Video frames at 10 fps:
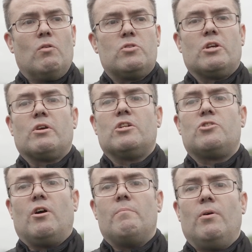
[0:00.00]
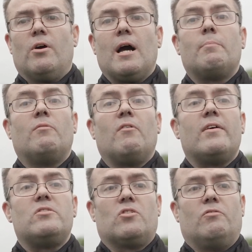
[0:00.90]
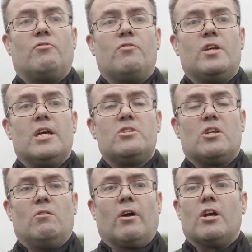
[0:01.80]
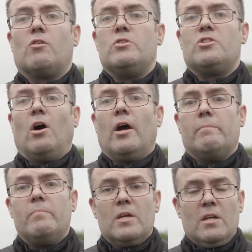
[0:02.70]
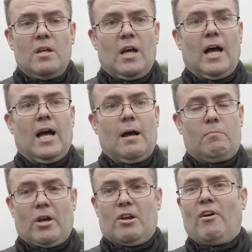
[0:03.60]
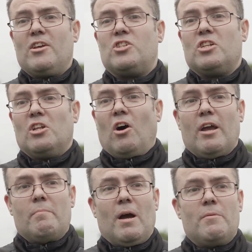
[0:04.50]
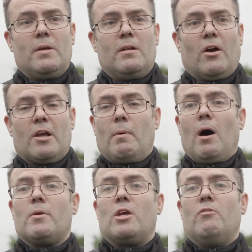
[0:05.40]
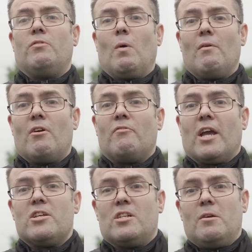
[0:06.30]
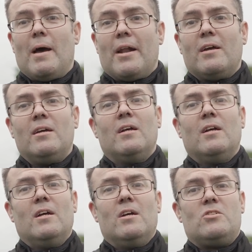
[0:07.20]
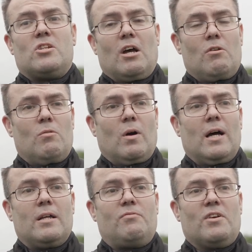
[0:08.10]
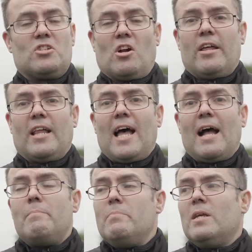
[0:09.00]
also going to try and put a couple of events on through the year, so like a quiz night, like a racing night, maybe like a barbecue if the weather ever gets any better. So things like that.